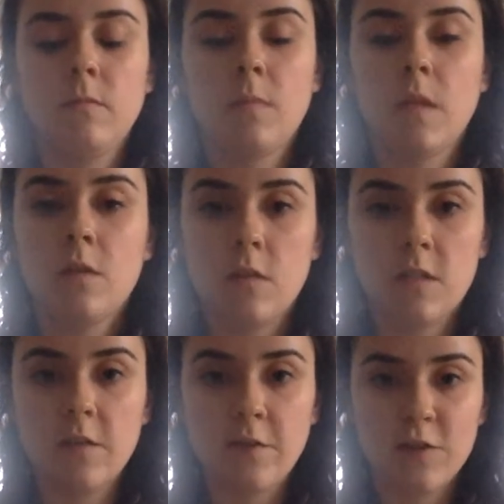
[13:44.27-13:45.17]
So
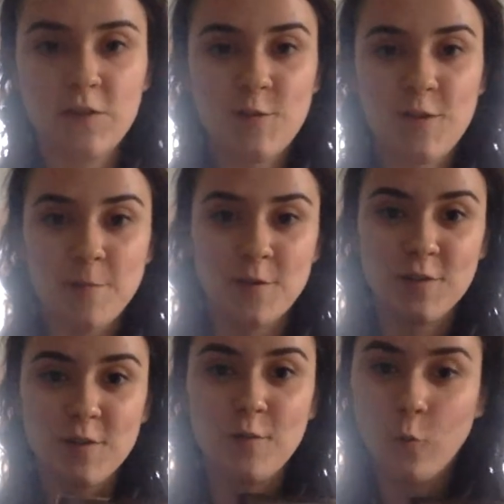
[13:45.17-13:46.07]
that's the first two chapters
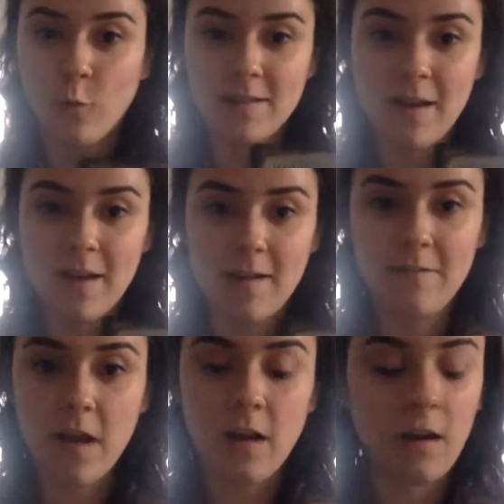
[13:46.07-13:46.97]
of Words on
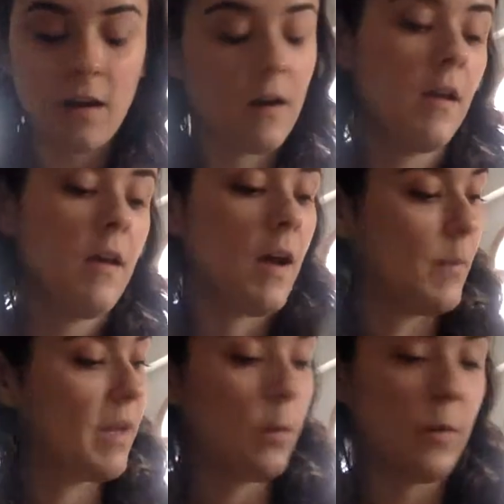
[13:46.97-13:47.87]
Fire. Um,
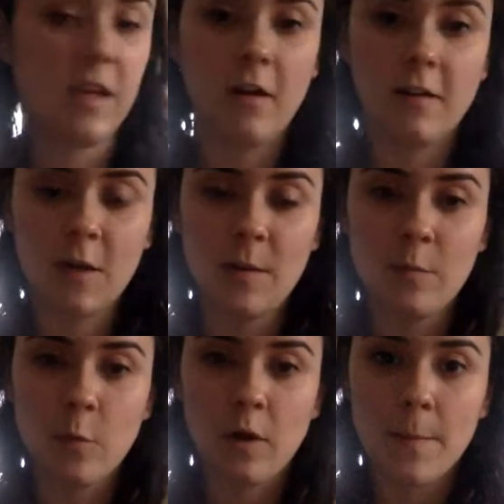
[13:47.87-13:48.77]
again, we hear a little bit
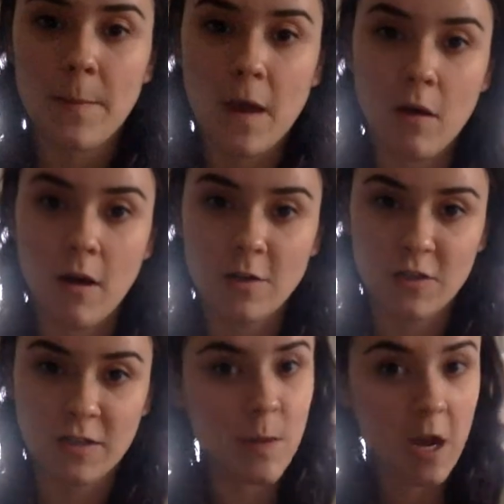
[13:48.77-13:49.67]
more about
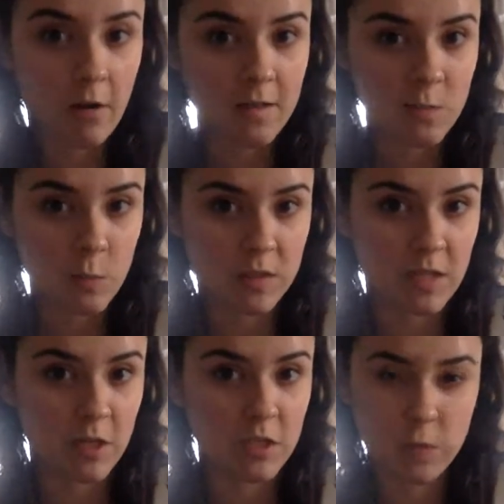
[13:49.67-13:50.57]
Audra's parents, what
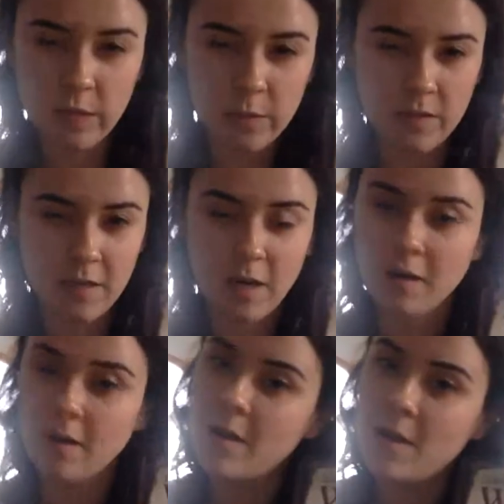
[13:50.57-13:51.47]
they're doing, what
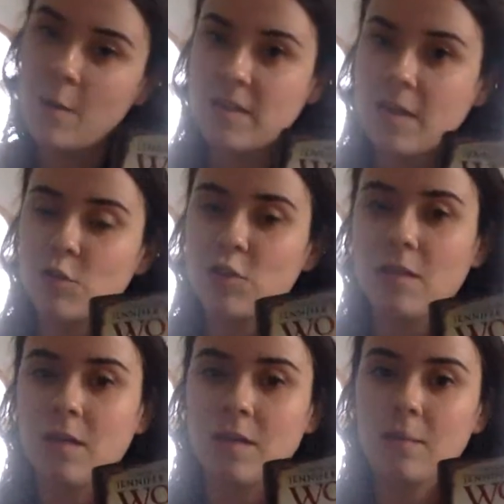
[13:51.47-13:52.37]
they're
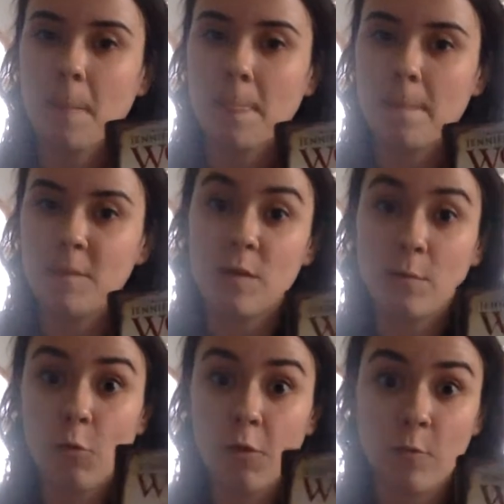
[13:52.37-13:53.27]
potentially
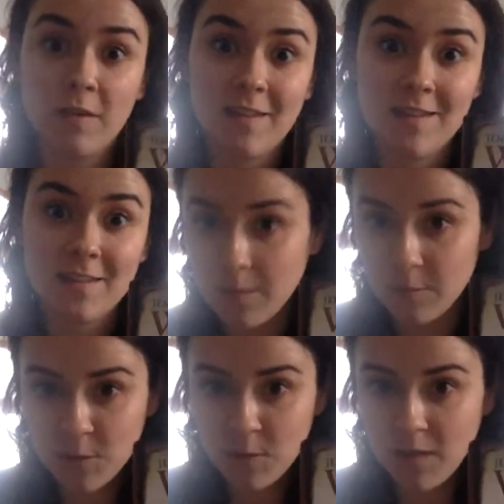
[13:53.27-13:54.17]
doing more than what they seem
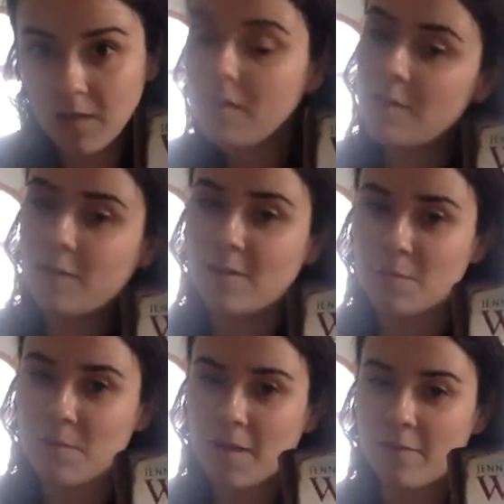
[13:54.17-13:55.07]
to be. There's
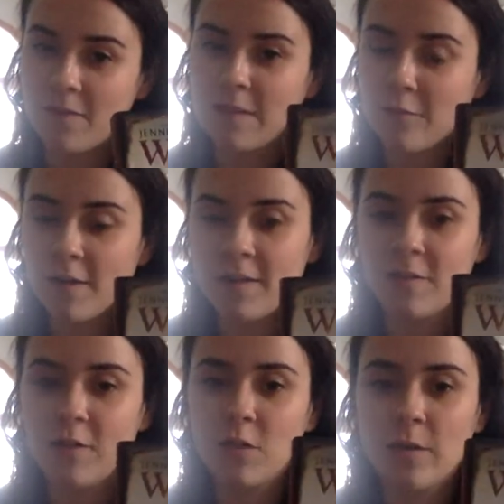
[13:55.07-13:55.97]
some kind of delivery
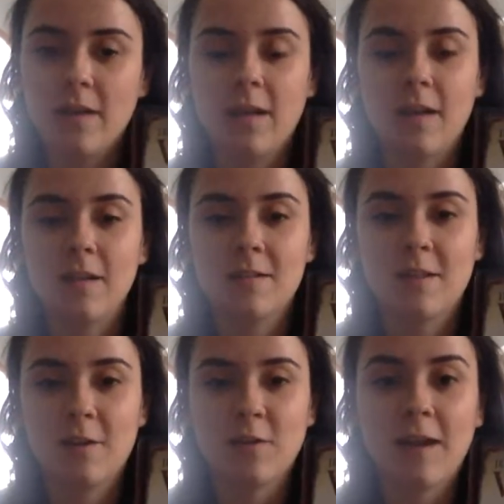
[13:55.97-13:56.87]
that they're doing, and
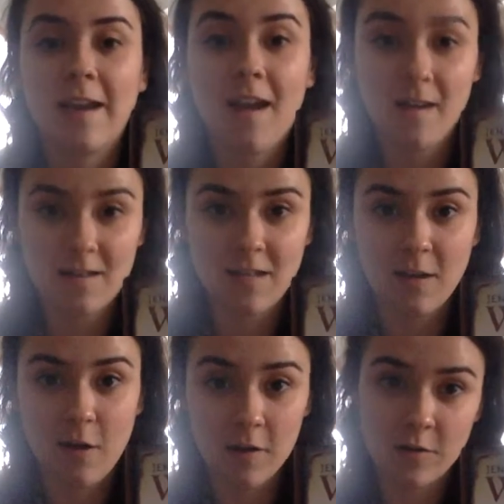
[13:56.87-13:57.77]
they're trying not to get
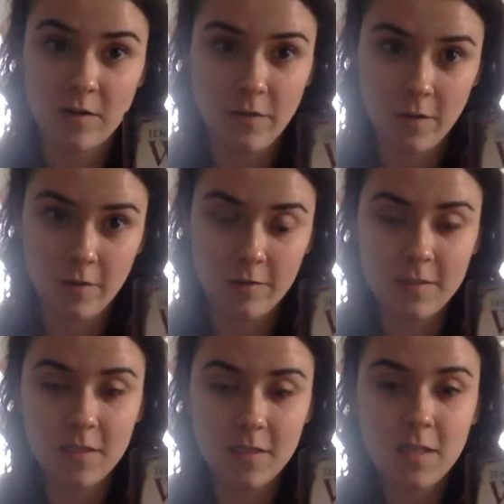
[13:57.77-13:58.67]
Audra involved.
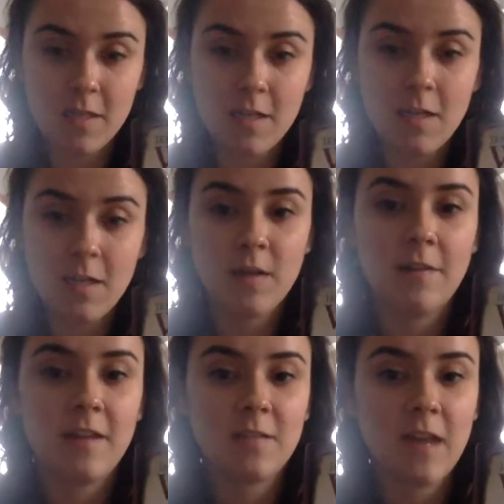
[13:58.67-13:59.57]
But now that
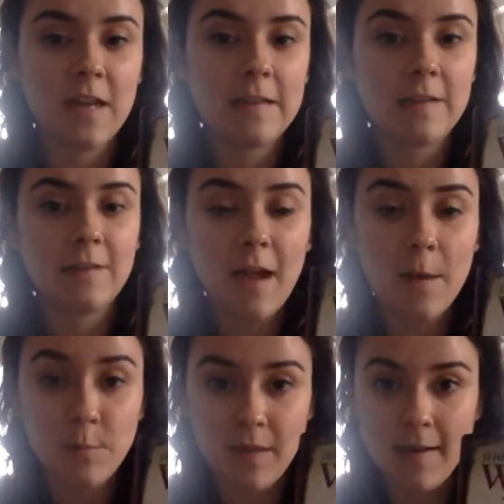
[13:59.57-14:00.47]
things have gotten a little
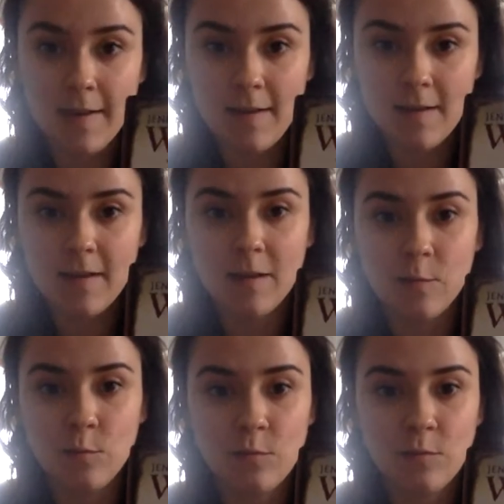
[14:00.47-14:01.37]
complicated,
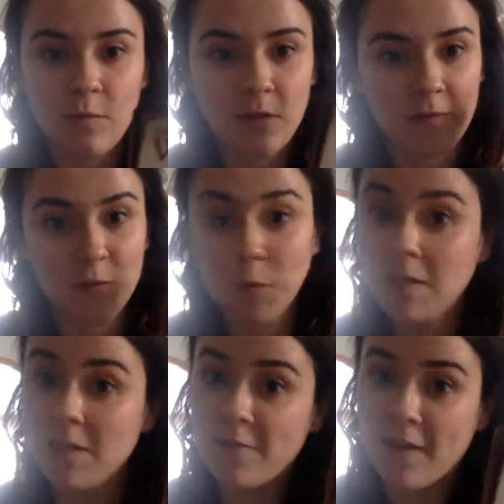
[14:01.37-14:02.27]
um, you'll have to read
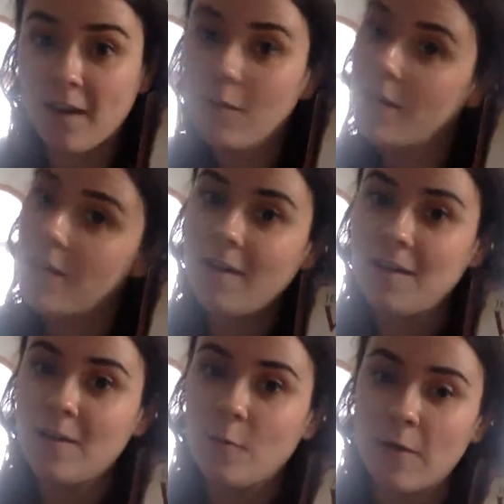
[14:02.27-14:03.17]
to find out
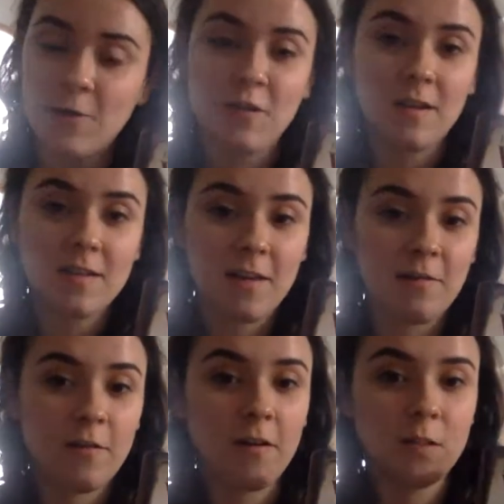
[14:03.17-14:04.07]
whether she does get
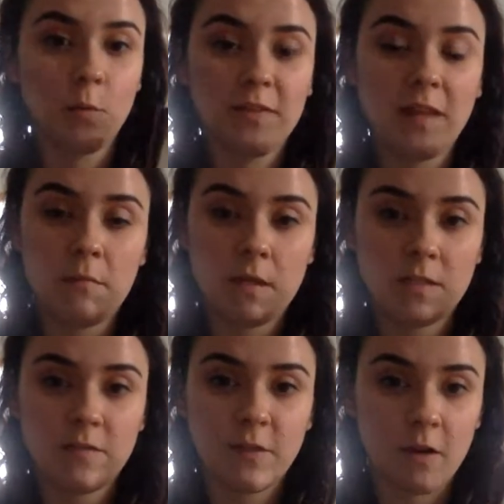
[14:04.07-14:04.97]
involved and what that means
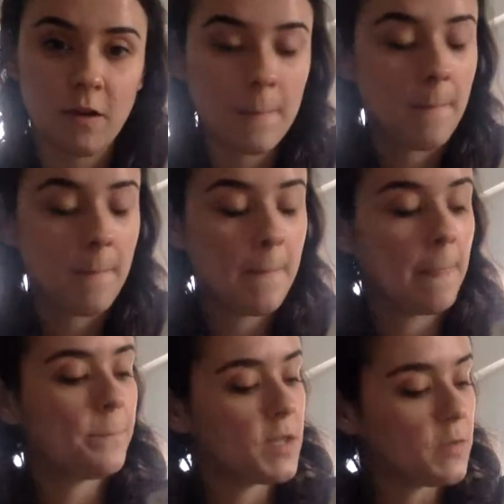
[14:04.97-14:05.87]
for her.
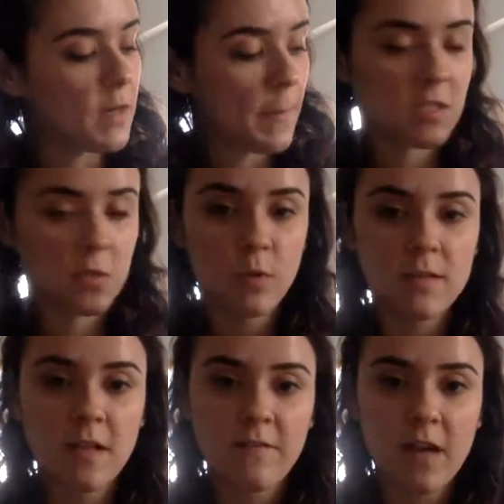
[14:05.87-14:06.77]
So again, this is Words
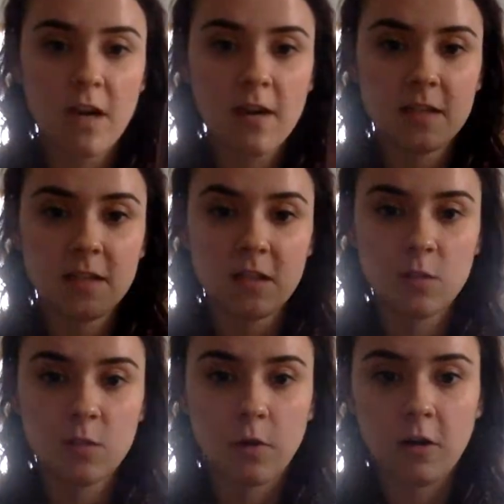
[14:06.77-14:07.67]
on Fire. It's a
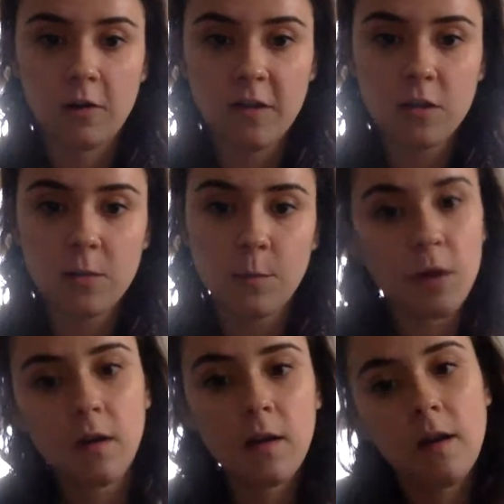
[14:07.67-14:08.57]
historical fiction
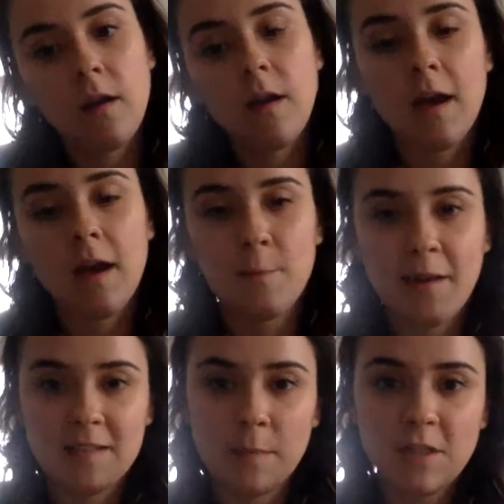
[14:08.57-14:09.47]
book, um, and it's
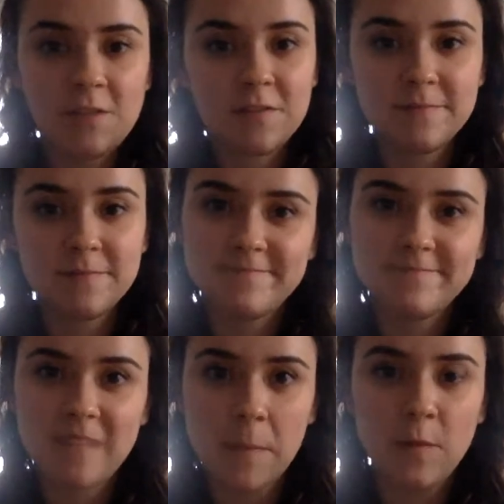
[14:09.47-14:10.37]
on a shelf.
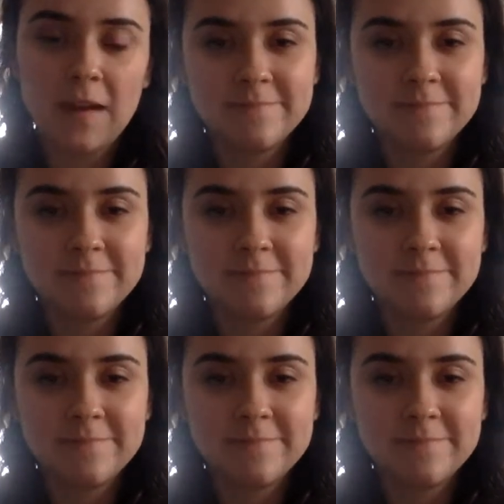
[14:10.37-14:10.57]
Happy reading.